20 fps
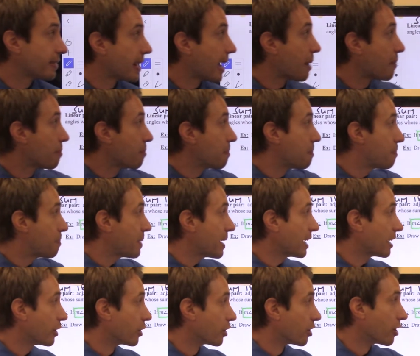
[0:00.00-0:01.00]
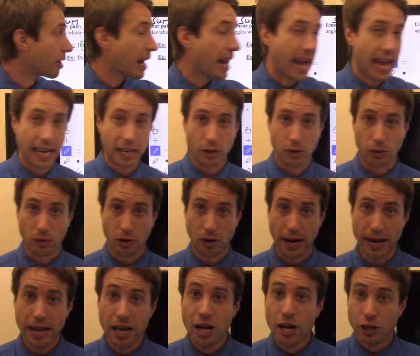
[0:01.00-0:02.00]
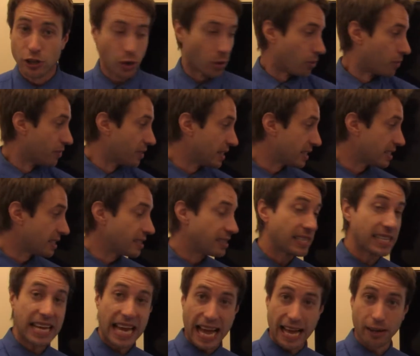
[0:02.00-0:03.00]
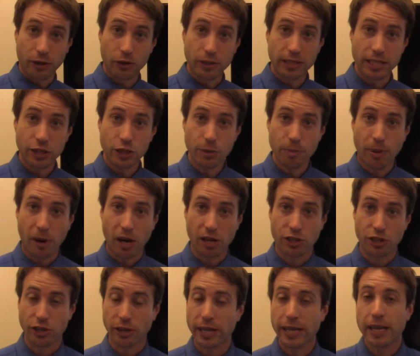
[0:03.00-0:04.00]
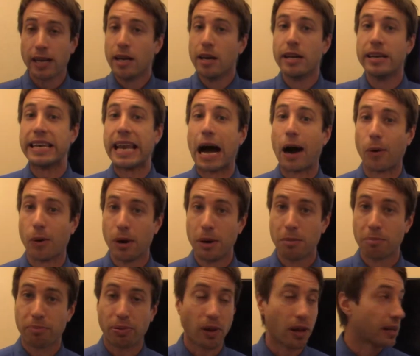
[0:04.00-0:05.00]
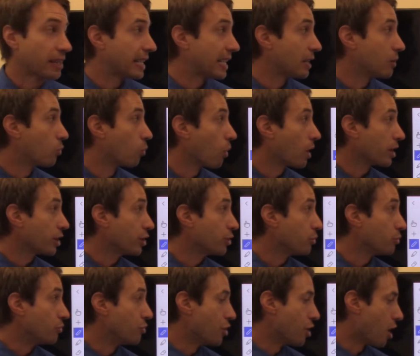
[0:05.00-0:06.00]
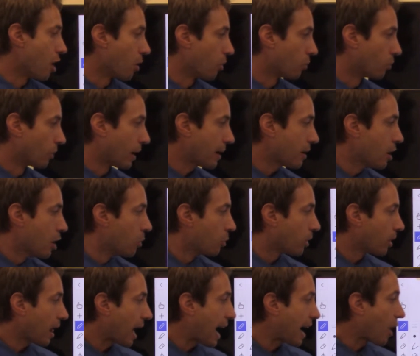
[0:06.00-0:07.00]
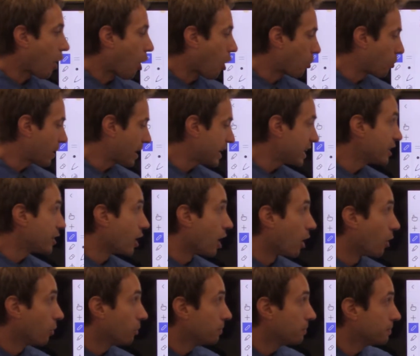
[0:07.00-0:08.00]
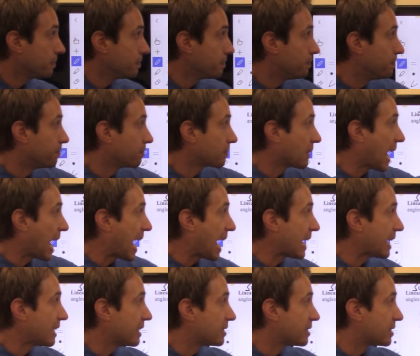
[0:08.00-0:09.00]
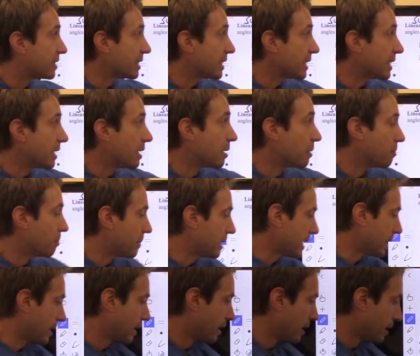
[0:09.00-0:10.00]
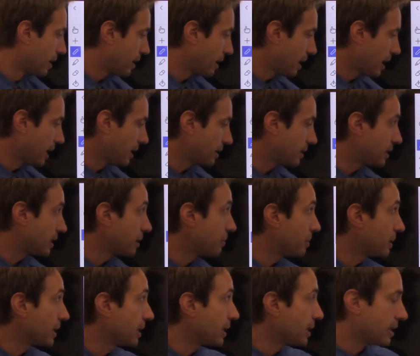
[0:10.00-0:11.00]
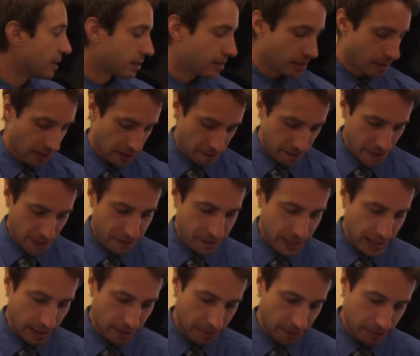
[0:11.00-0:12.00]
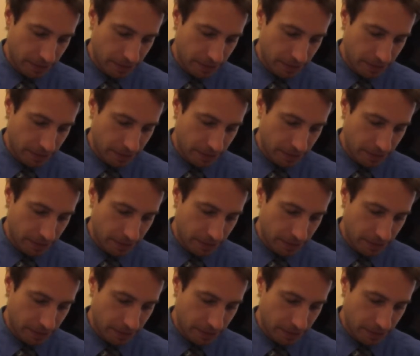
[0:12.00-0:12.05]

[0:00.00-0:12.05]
That bigger angle, all right? So this is the angle addition postulate. Now, plug in what you know, right? Well, I already know ACB. ACB is 50.